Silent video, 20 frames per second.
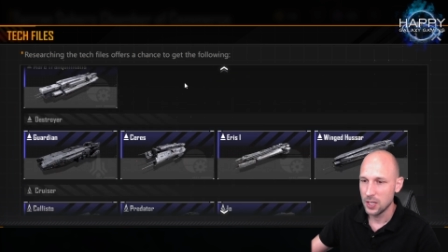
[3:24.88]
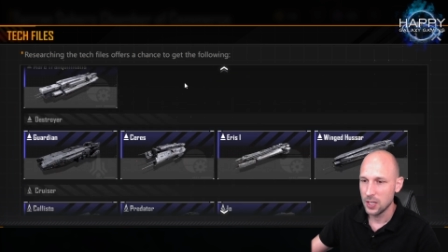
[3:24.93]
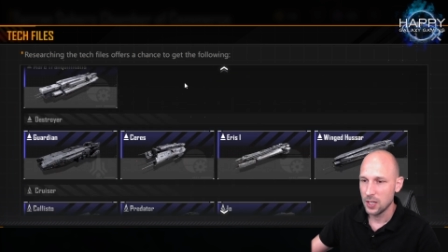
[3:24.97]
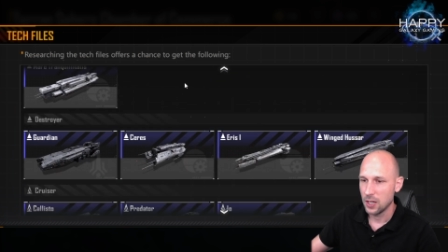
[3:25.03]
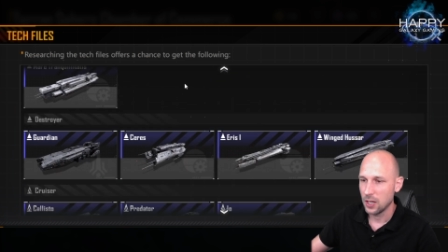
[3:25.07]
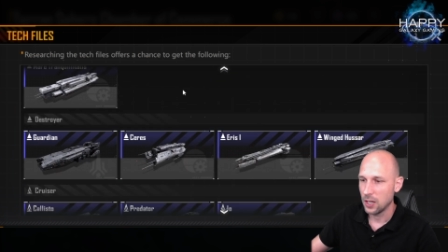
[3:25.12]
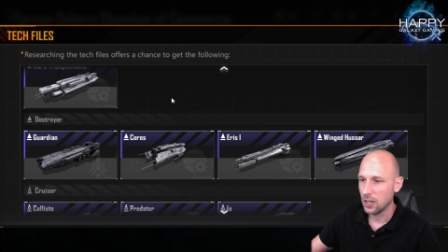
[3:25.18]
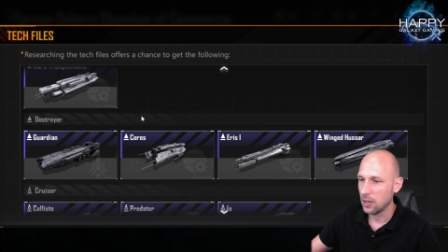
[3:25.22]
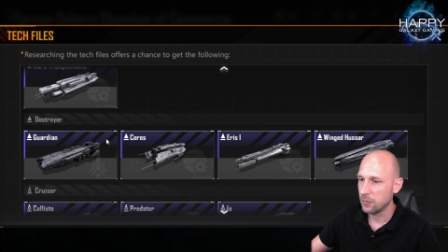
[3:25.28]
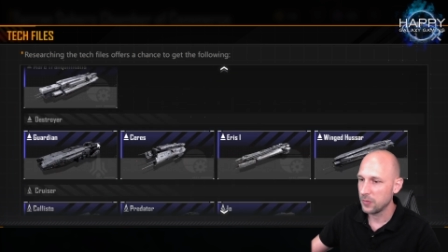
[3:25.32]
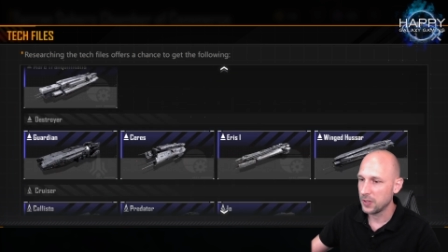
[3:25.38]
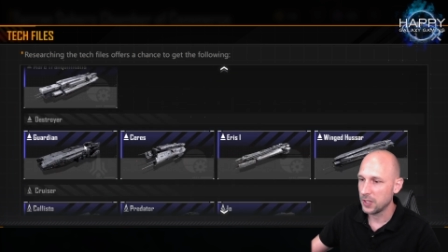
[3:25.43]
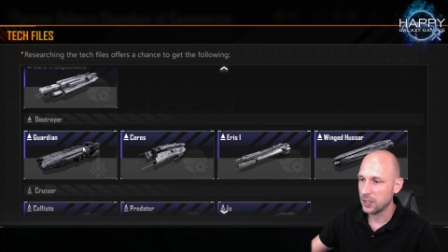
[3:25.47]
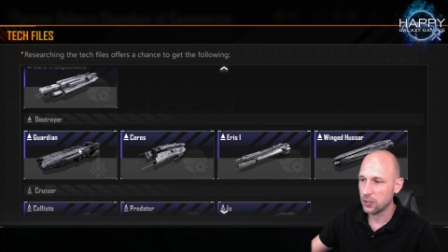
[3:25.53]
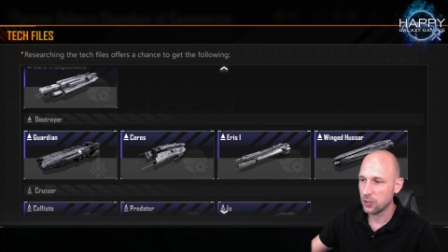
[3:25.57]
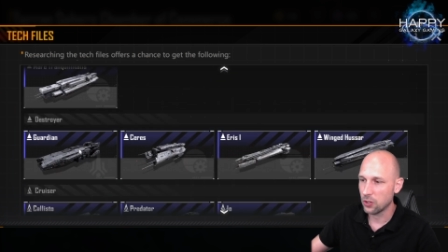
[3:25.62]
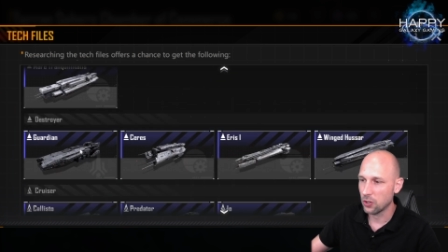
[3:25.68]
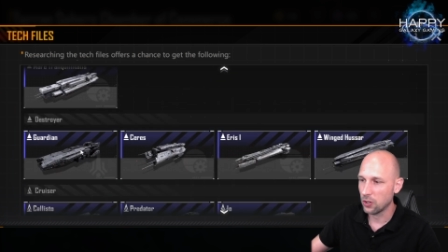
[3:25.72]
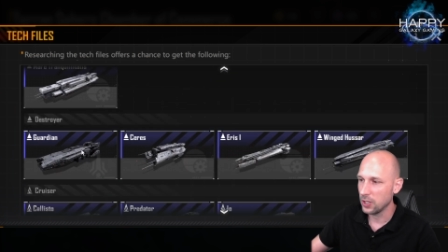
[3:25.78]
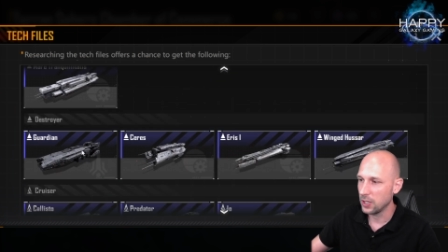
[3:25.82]

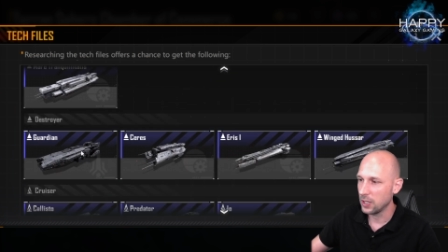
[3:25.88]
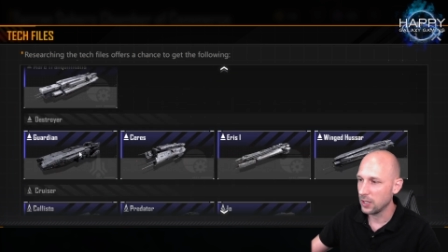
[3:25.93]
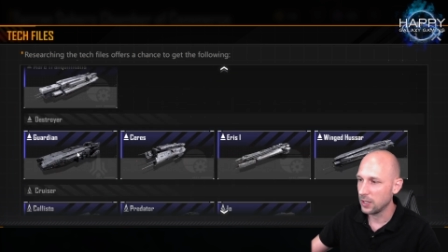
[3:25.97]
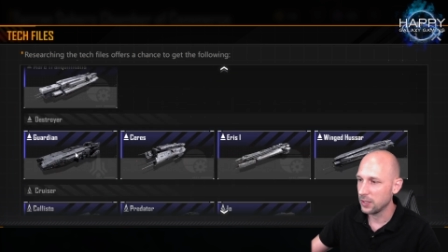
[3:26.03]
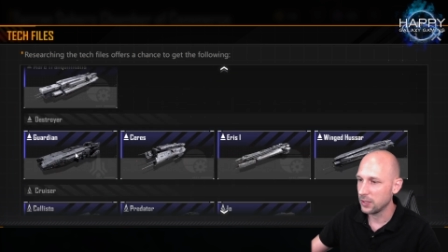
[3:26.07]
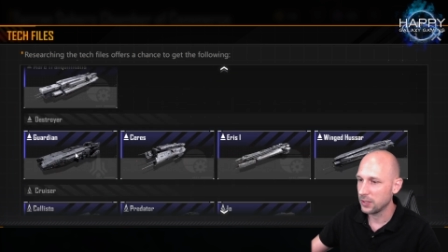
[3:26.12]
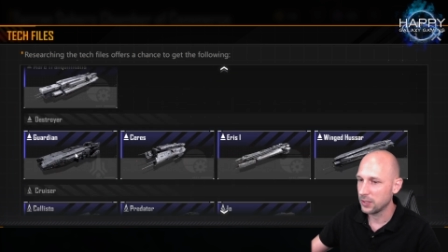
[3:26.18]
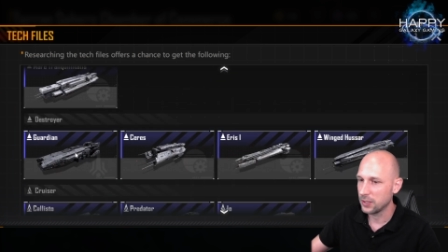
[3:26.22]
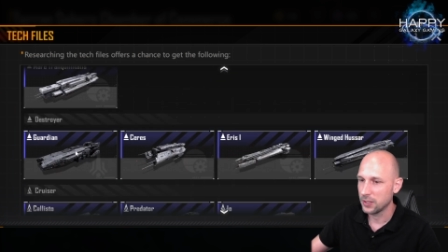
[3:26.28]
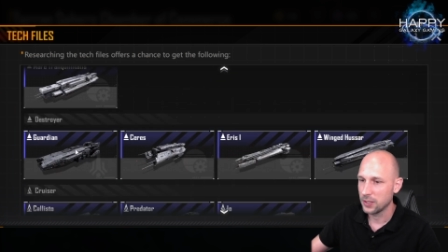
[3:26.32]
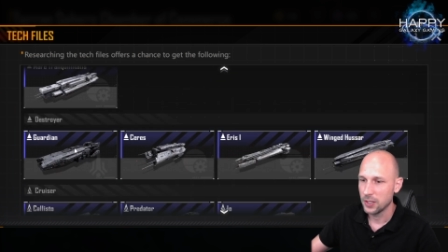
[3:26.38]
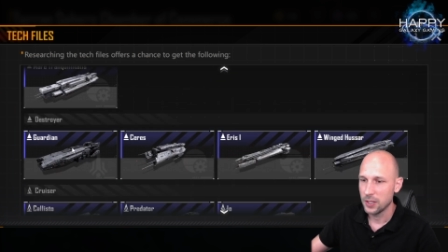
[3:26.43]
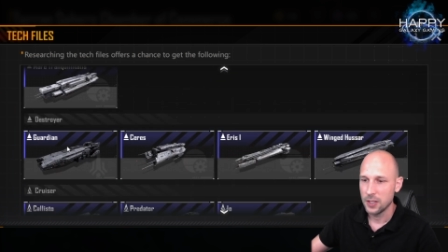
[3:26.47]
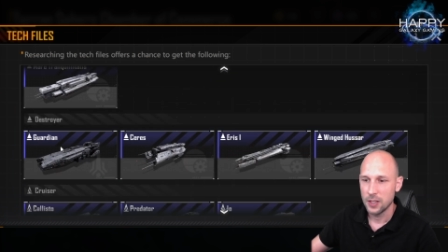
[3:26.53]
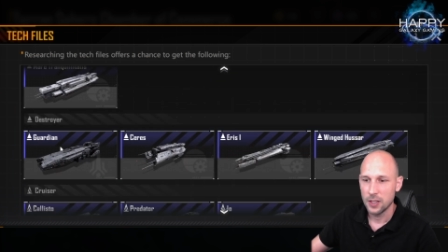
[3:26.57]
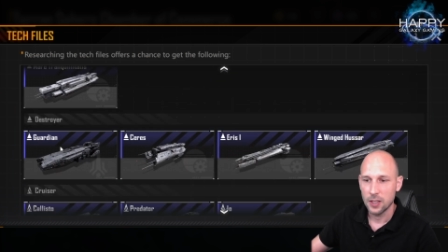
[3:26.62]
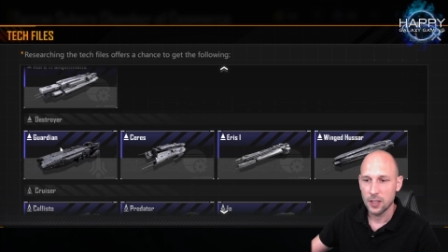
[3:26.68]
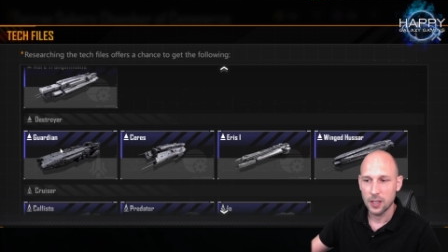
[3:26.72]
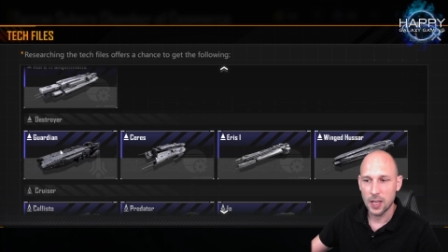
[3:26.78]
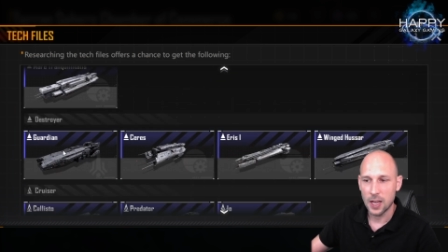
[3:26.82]
Destroyers,
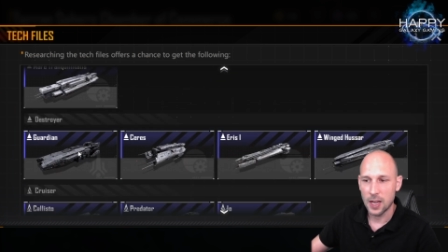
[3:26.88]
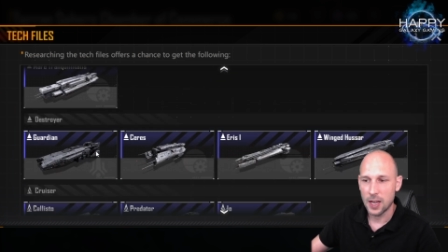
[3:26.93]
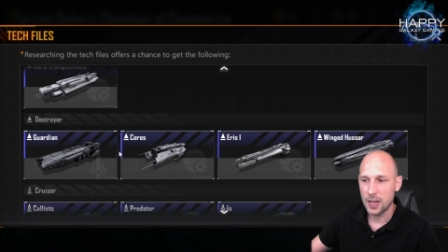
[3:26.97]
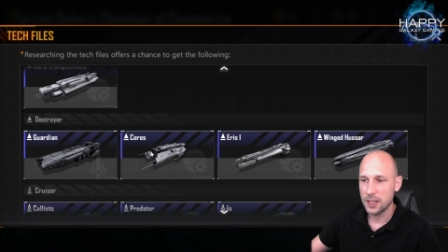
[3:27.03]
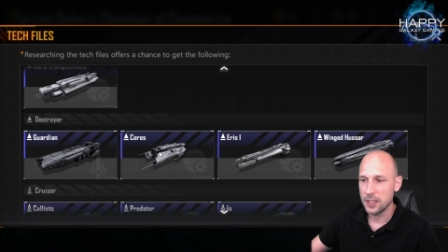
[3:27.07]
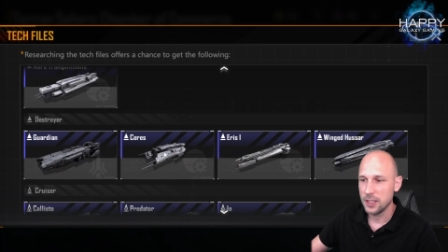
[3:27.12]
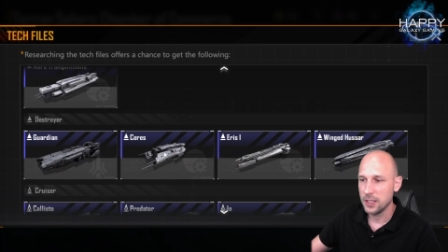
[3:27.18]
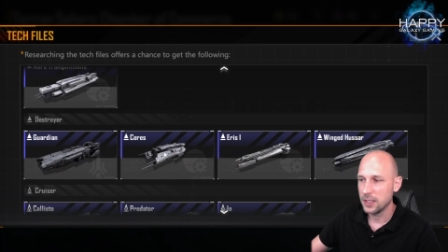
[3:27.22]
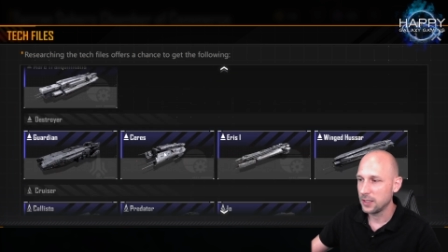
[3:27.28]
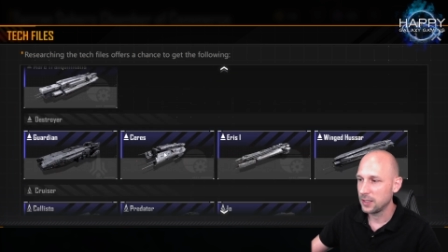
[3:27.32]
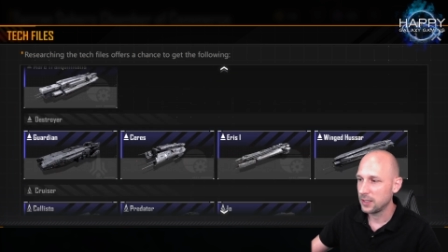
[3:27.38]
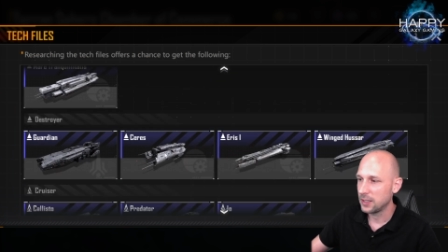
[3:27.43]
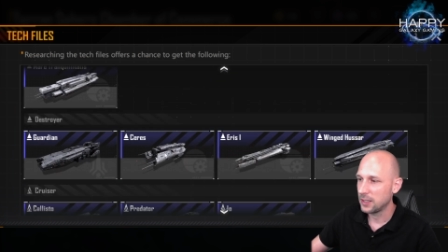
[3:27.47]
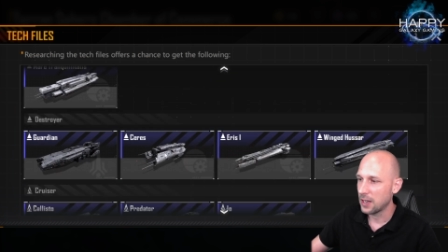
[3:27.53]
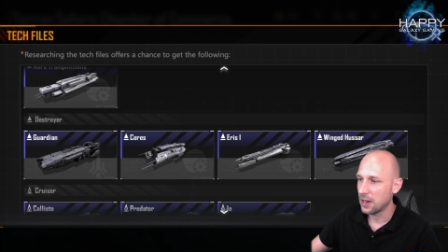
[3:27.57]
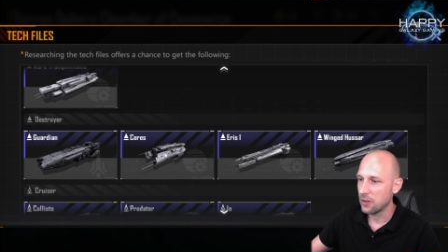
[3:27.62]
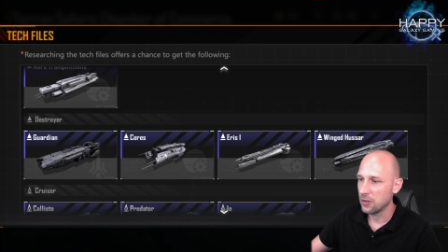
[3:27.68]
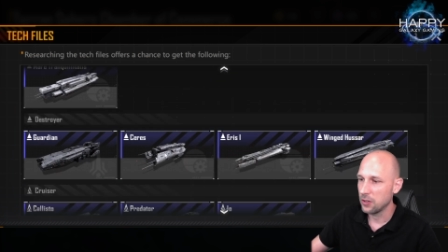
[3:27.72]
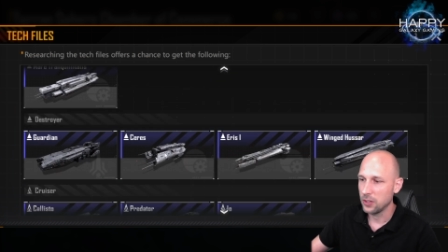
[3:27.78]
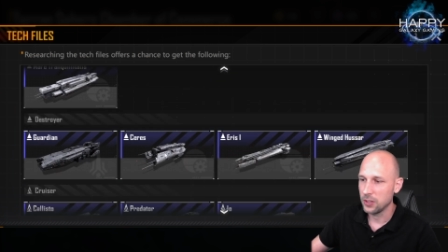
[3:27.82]
Guardian
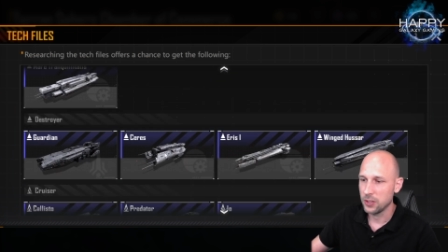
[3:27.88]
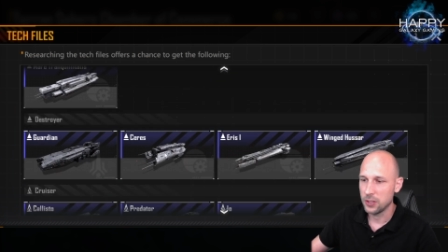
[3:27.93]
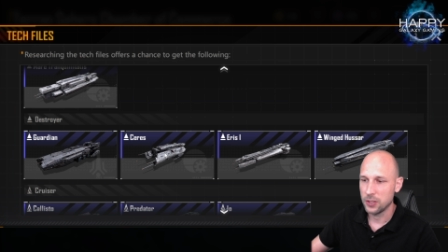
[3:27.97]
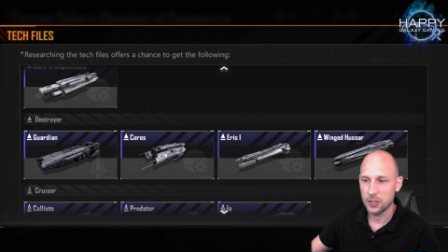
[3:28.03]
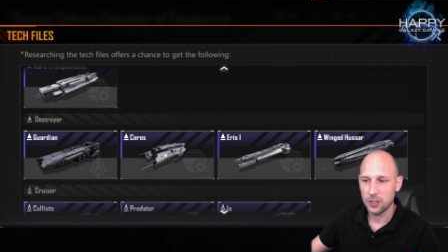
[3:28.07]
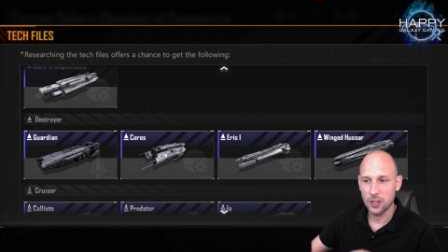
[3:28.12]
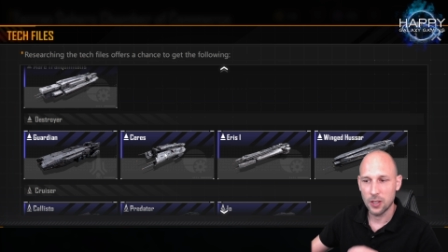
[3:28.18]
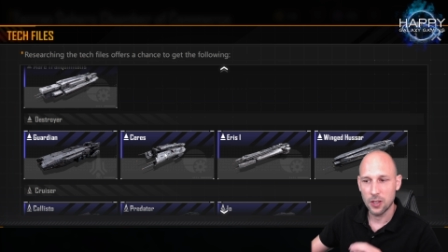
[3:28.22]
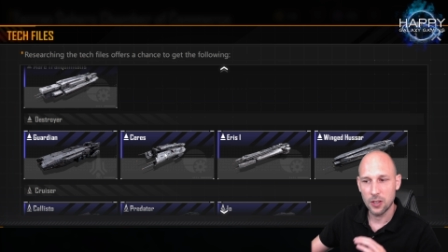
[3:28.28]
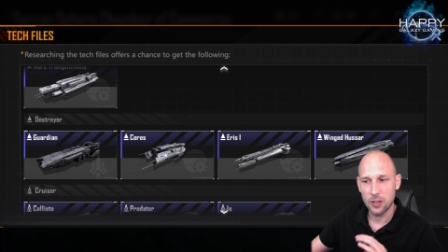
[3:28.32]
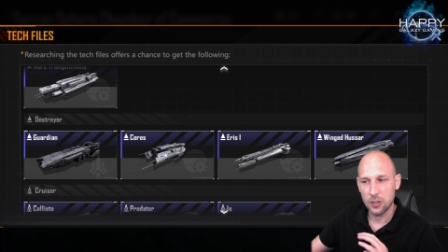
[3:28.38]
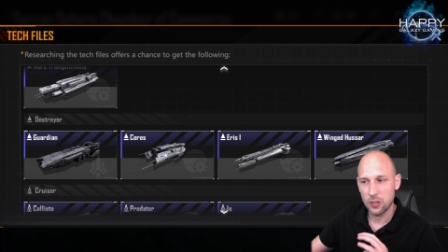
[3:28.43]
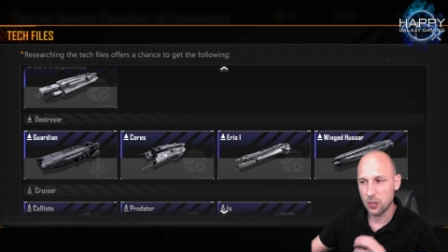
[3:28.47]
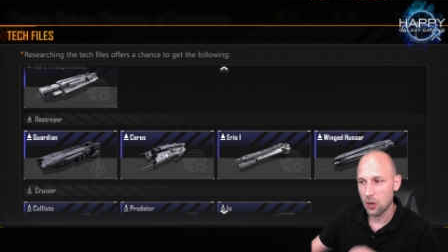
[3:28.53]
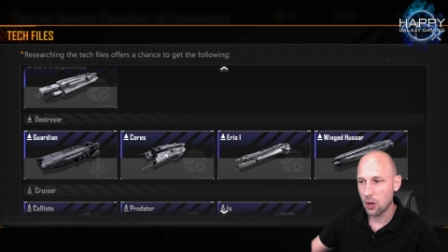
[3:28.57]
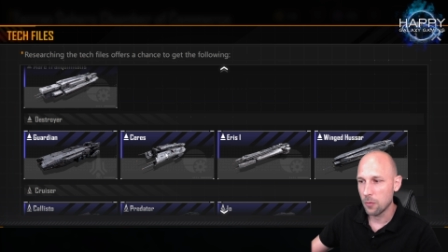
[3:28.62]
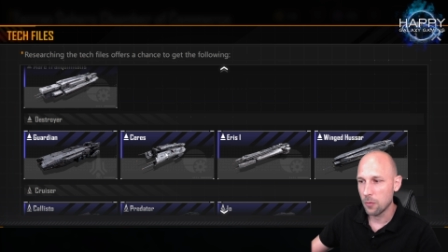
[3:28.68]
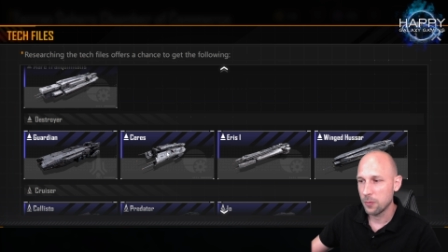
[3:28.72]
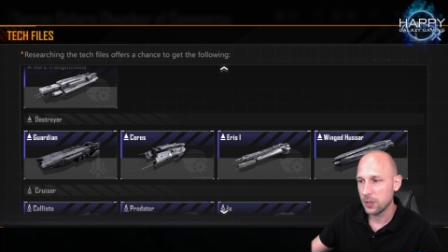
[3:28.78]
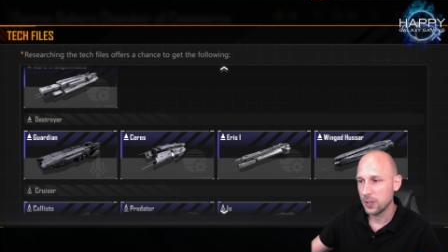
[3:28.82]
Ceres,
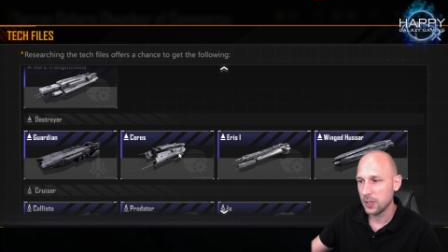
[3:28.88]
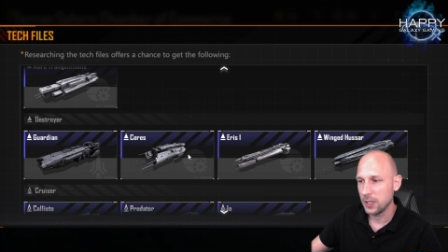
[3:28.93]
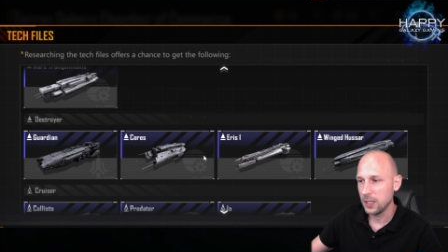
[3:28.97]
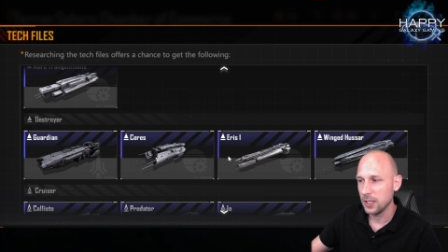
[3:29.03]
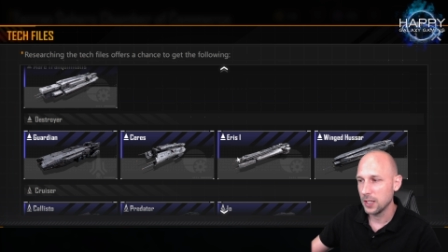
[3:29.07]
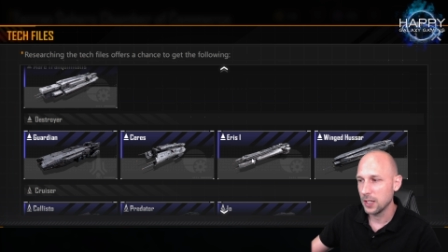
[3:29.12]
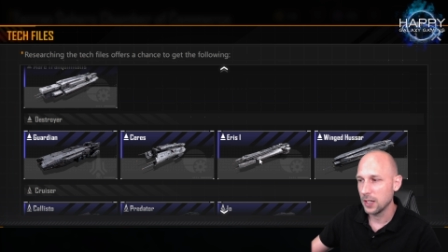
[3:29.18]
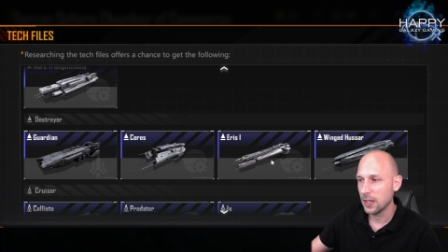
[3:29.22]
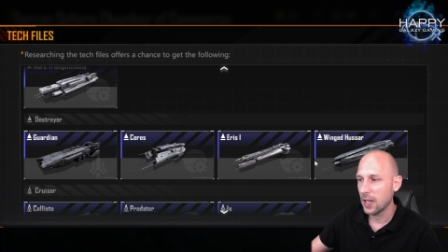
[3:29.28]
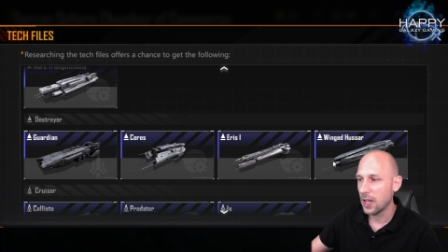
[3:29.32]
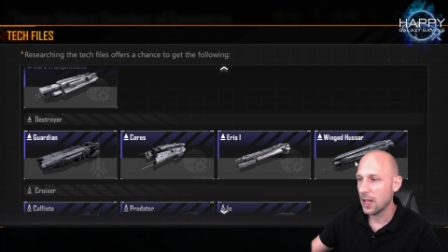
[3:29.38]
top tier.